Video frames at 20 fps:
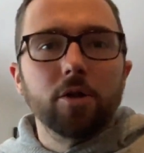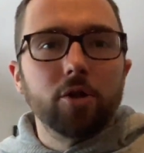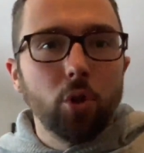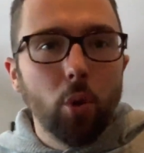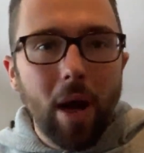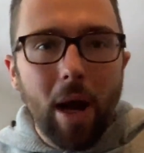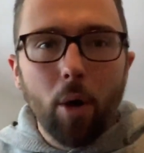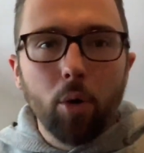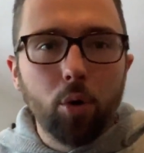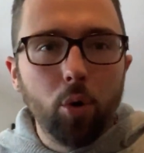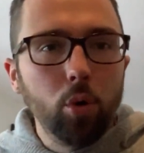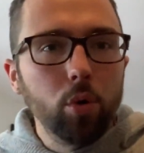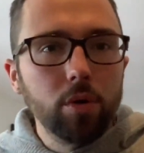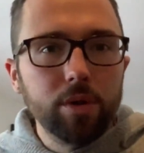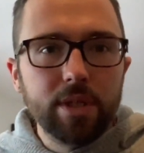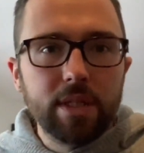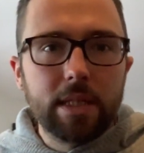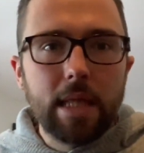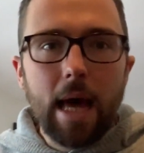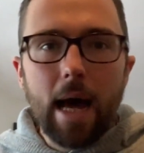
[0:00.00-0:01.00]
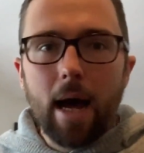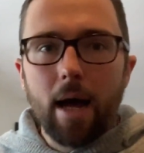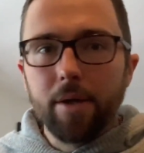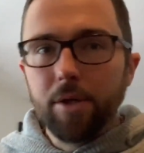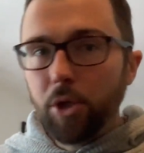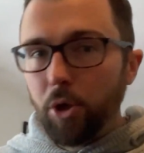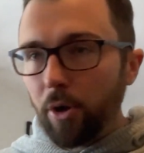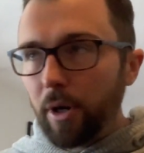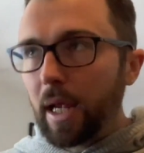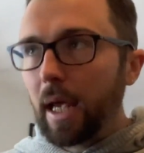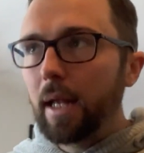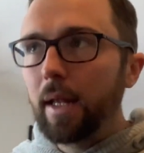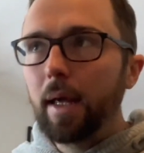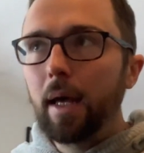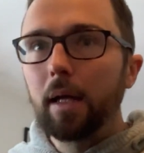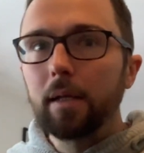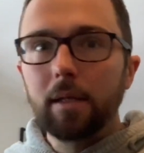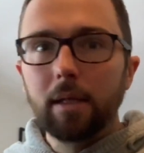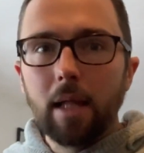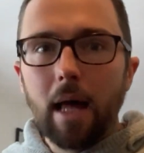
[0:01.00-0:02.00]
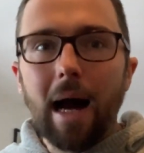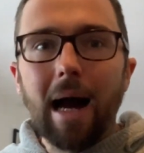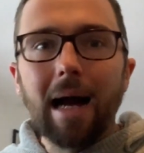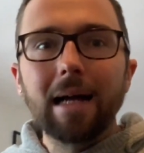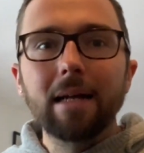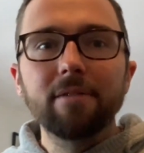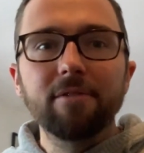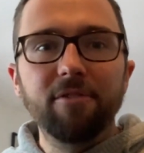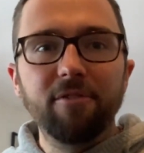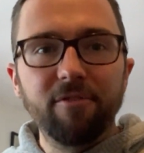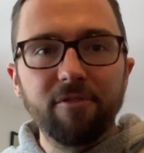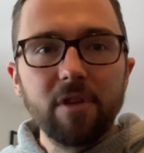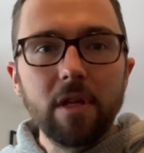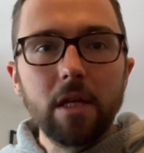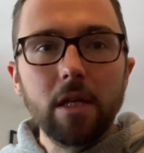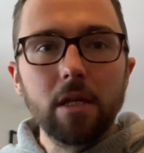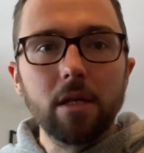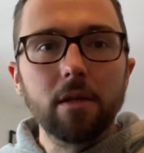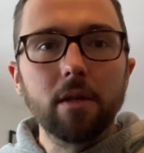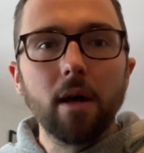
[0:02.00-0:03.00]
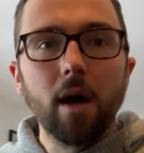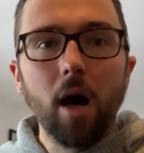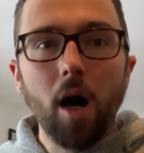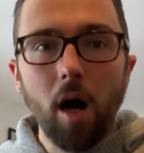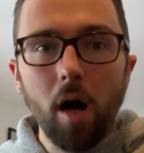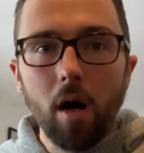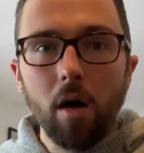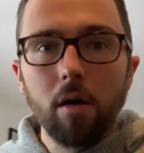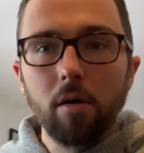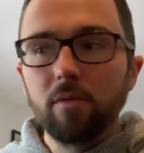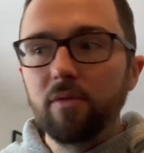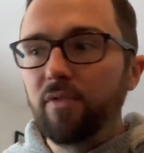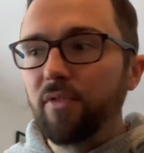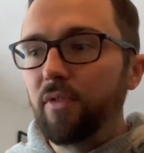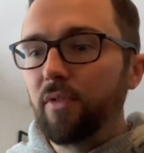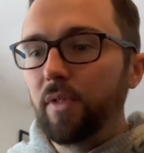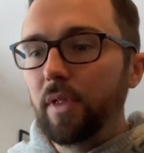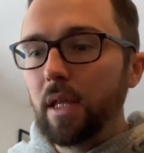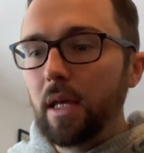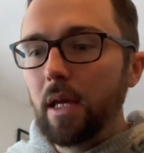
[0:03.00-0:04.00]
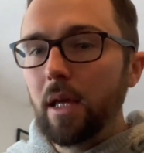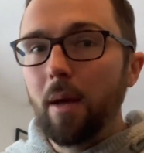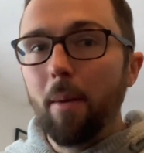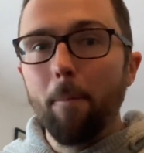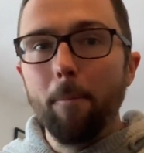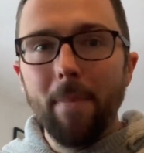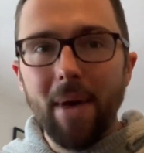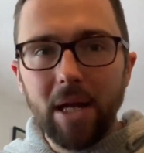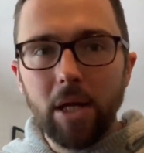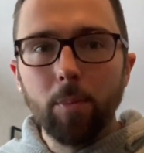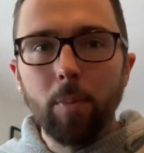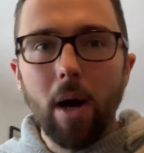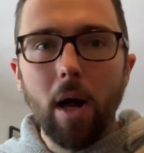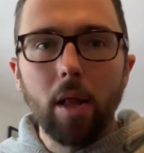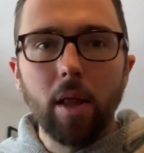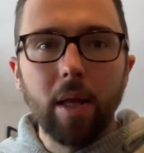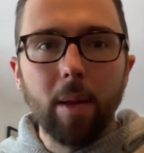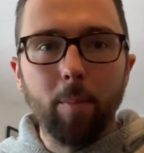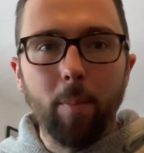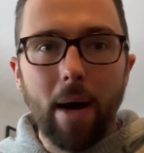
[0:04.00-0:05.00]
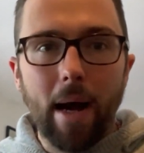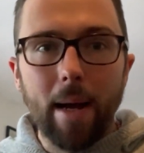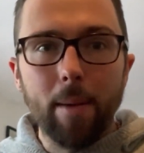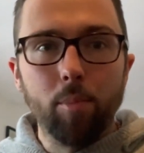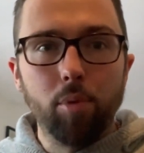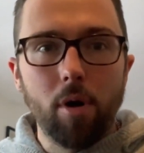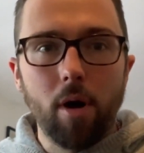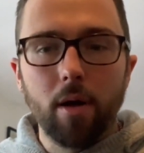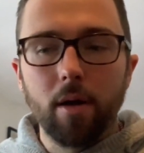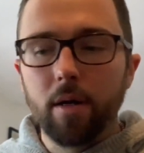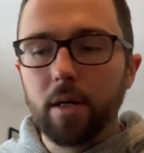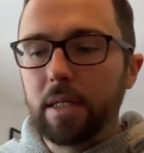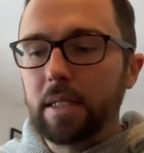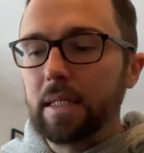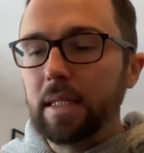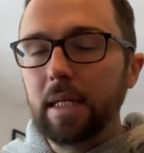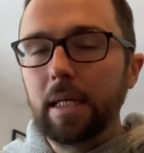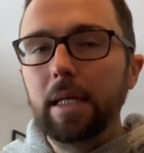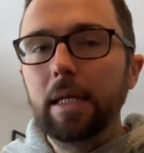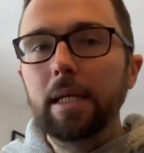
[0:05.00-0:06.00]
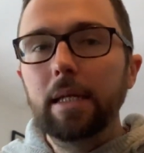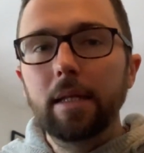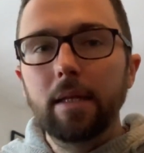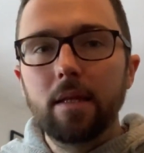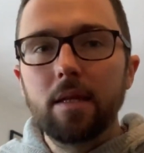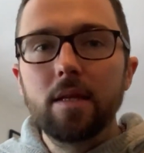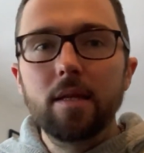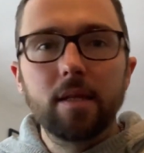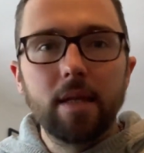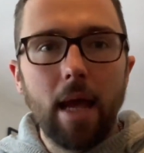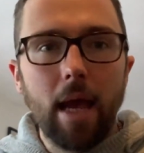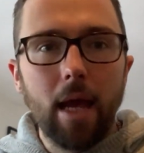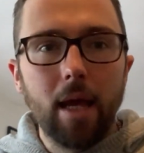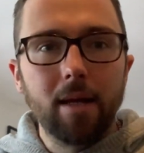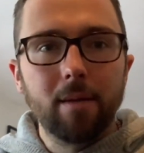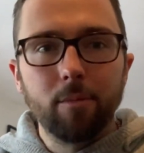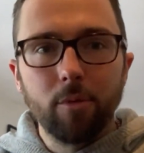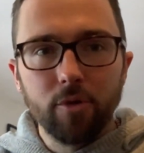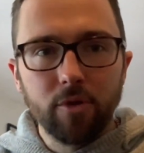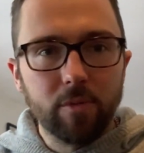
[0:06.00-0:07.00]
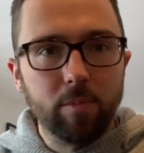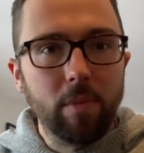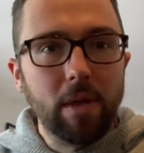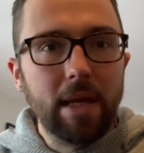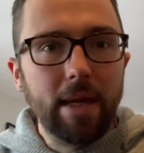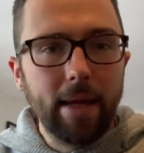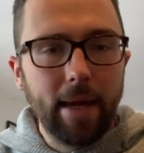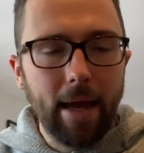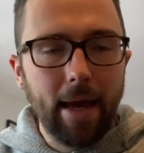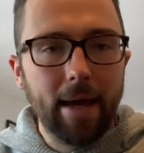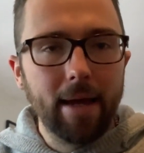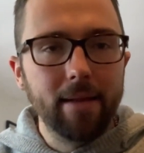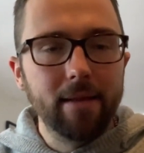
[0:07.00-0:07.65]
So how cool is that? You're getting a live feed of the metabolic byproducts in these animals being